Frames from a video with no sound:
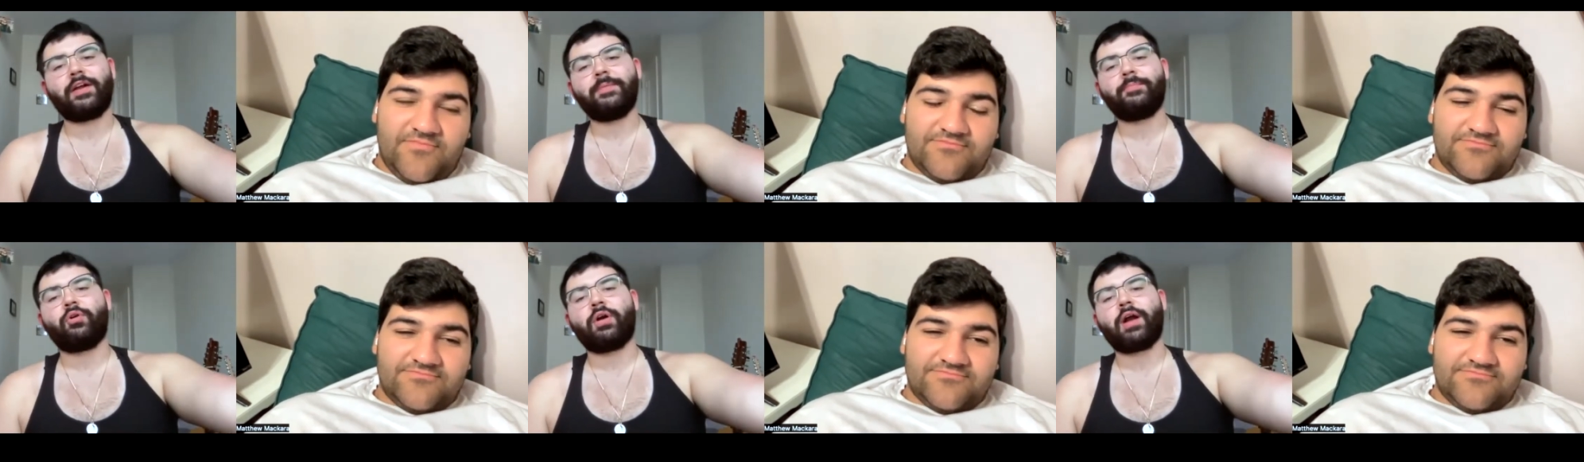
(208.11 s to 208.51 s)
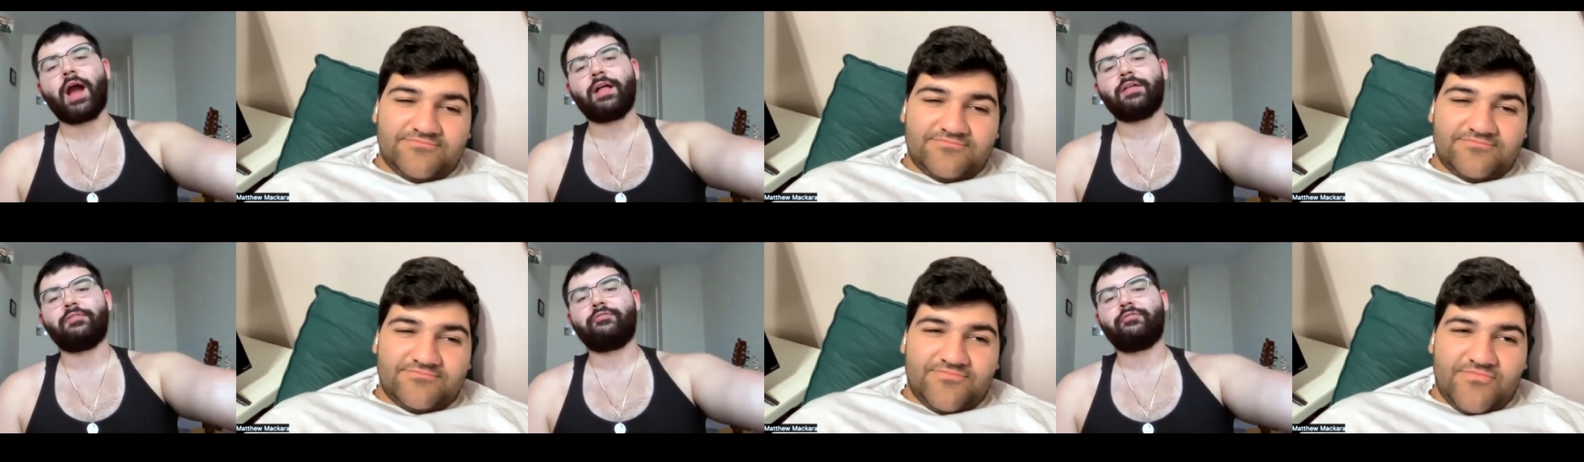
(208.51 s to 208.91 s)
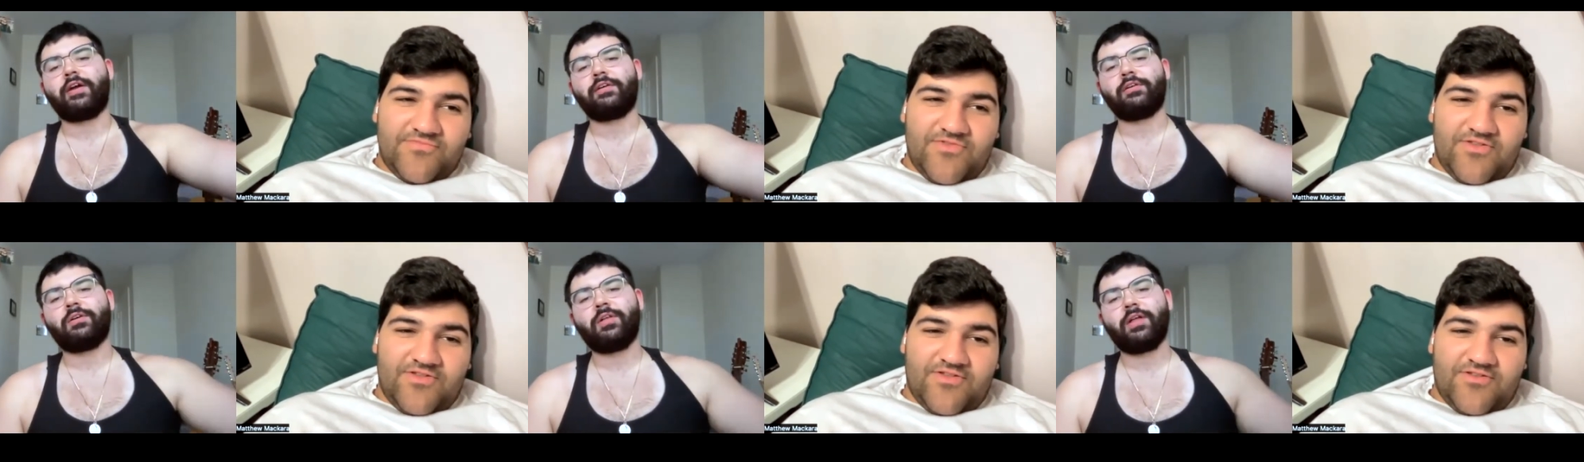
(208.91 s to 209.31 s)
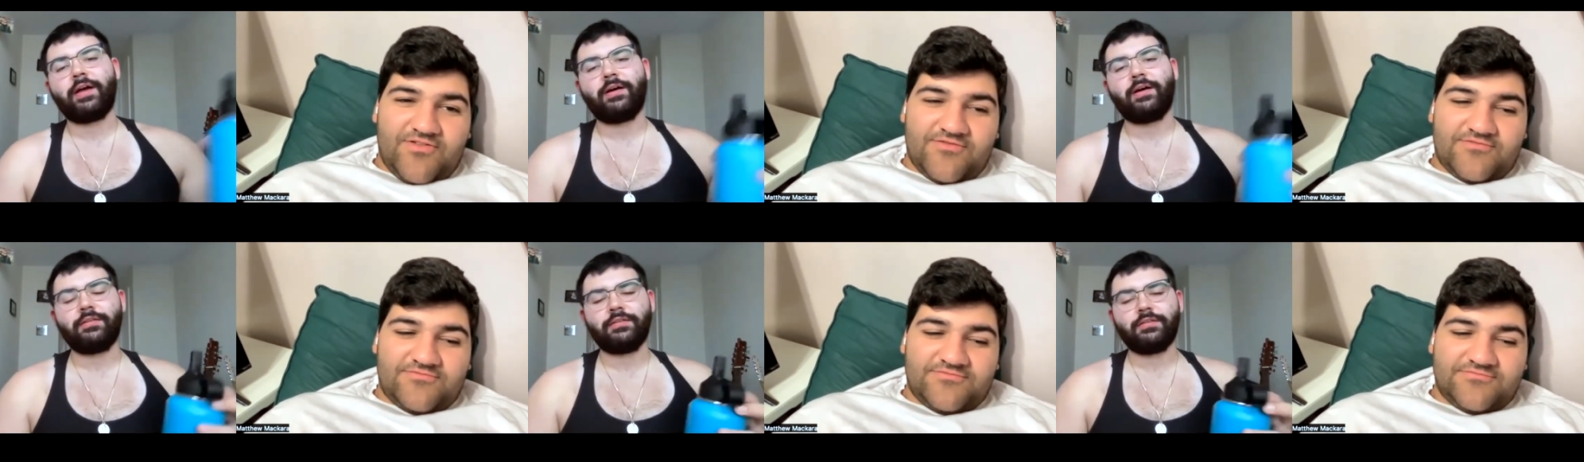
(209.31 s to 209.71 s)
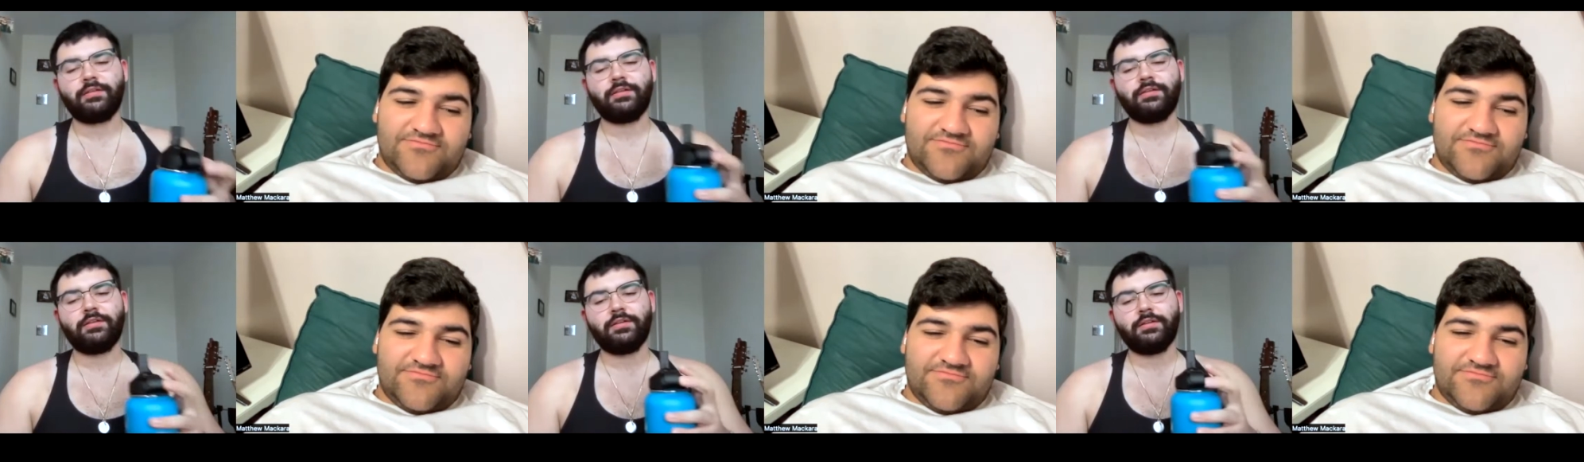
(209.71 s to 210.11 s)
Speaker 1: he brought Colin Farrell out
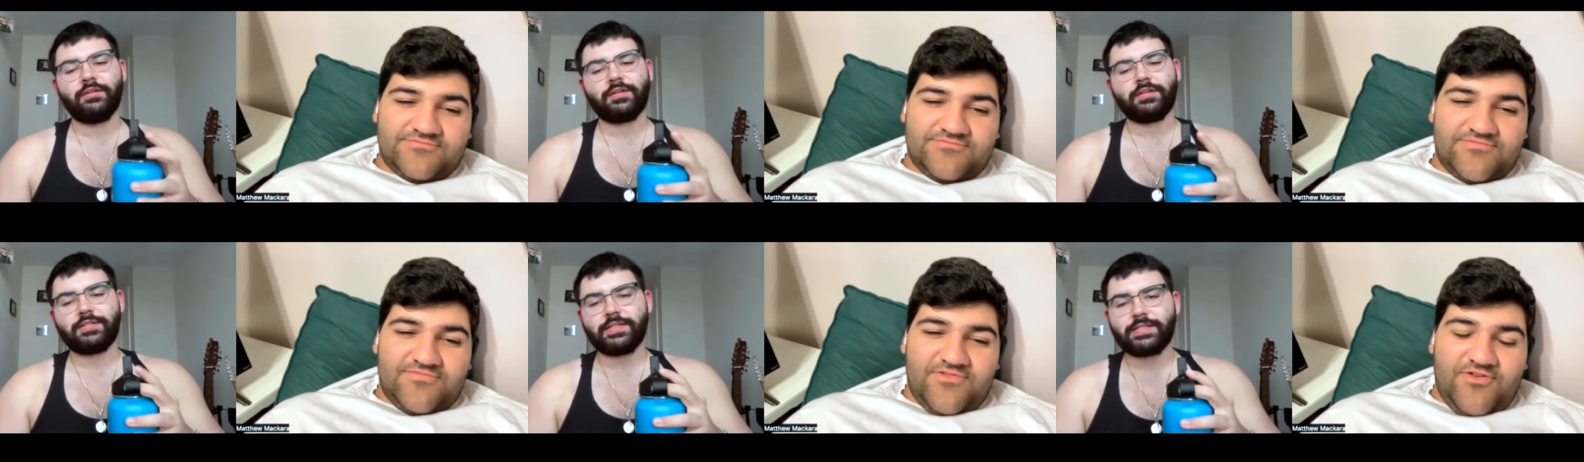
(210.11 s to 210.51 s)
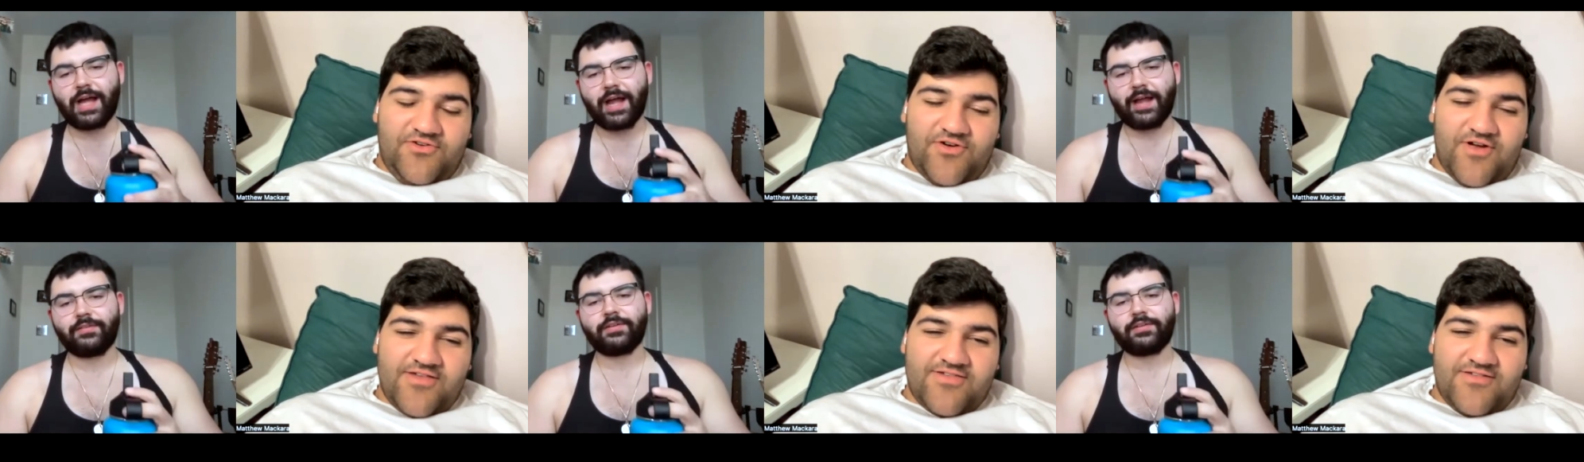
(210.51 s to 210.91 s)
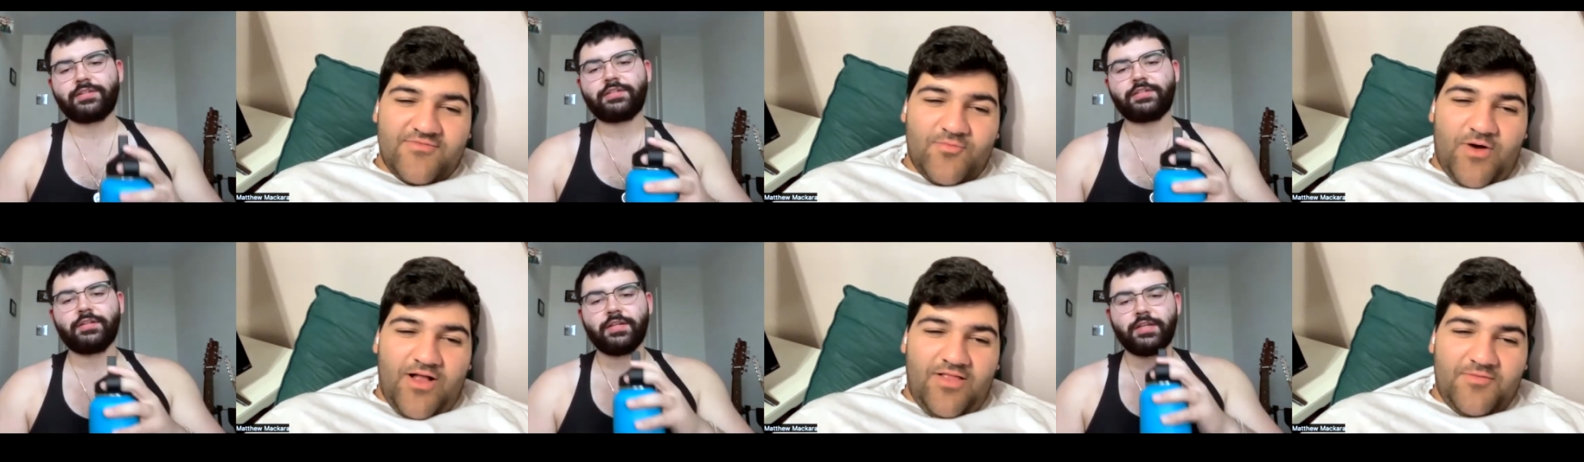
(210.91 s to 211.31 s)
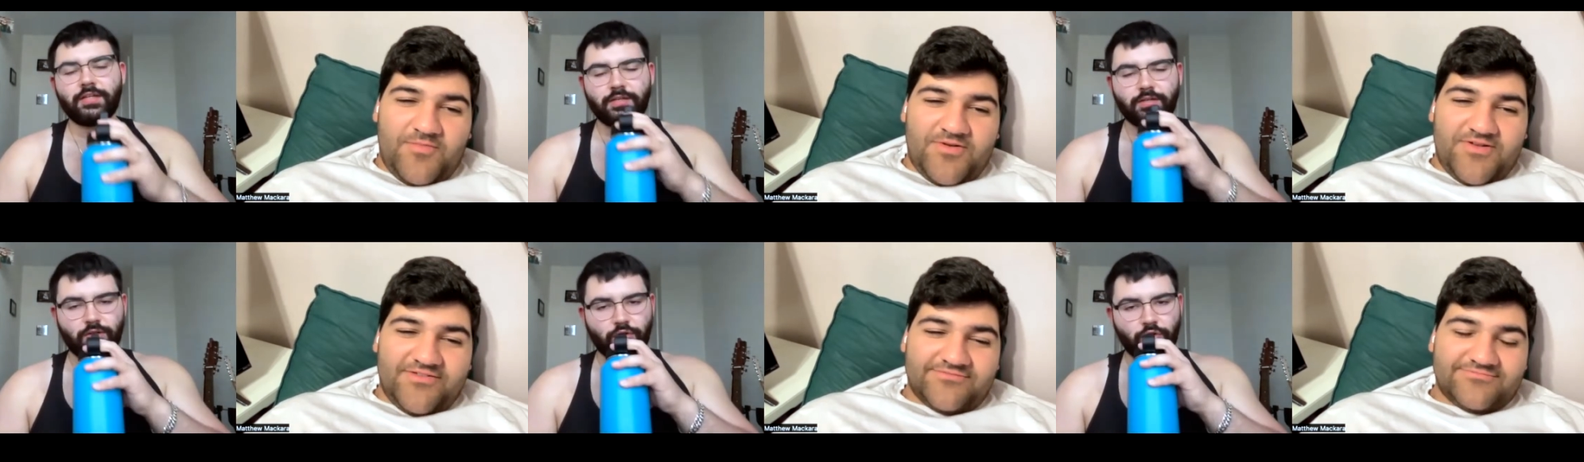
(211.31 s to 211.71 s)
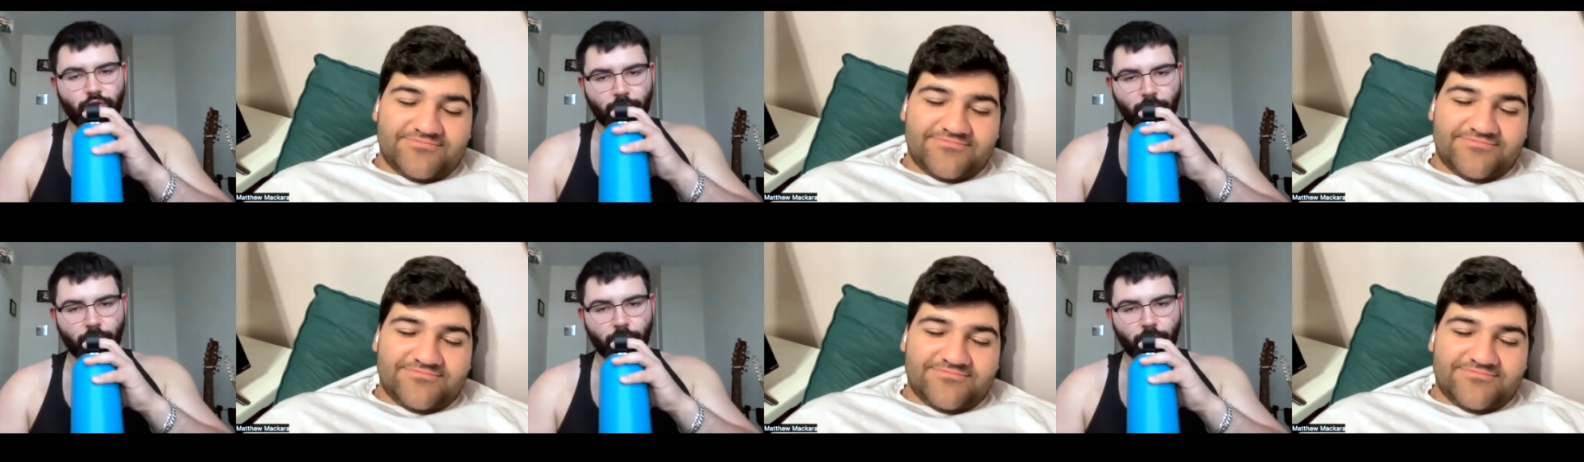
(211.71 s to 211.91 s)
because he's Irish. and Wallaby.